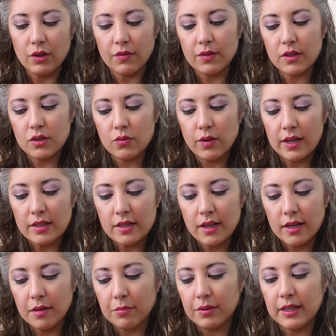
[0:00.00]
If this
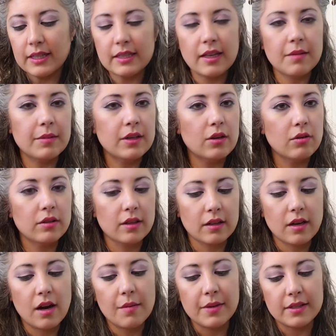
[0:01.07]
resonated, please let me know in the
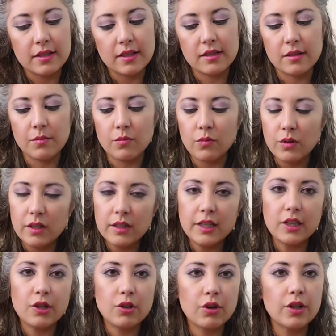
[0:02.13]
comments because I'm really
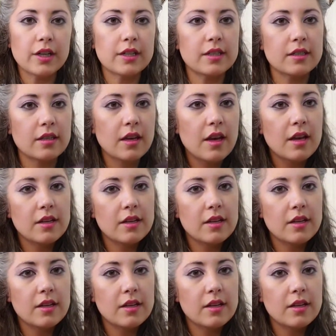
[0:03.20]
curious,